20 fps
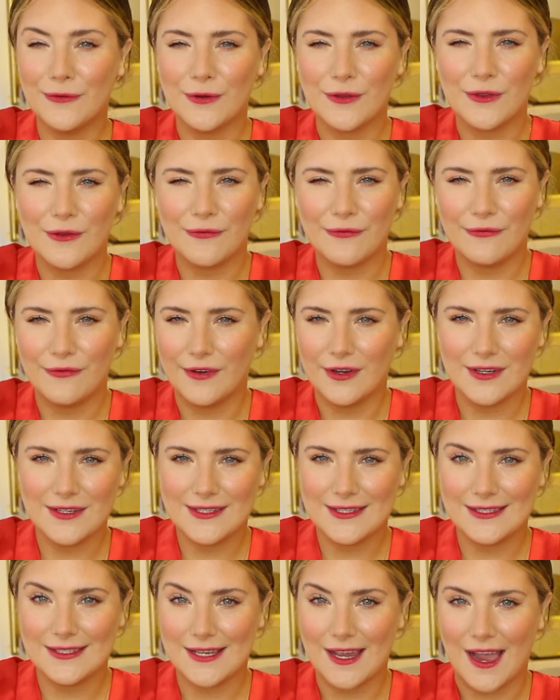for the
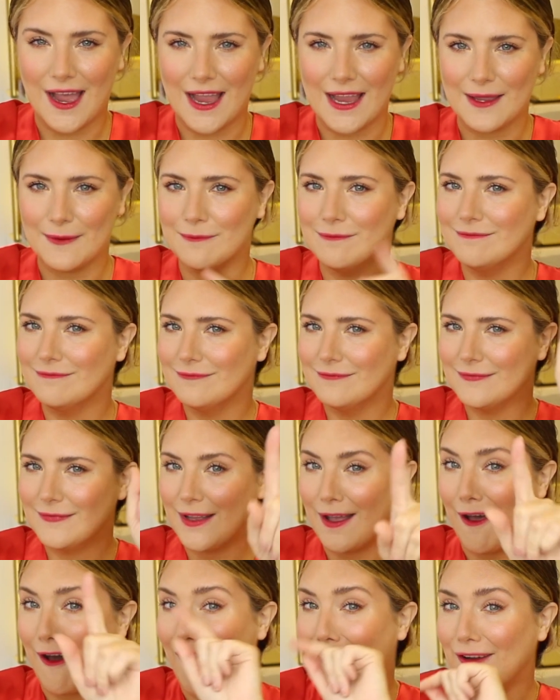first time
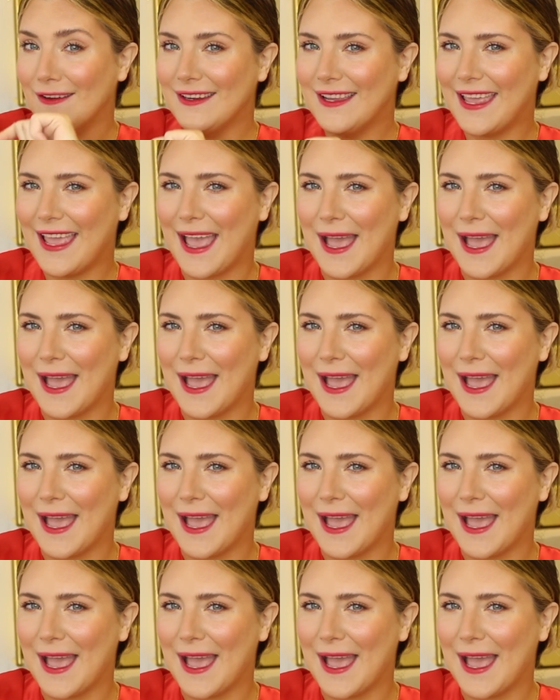on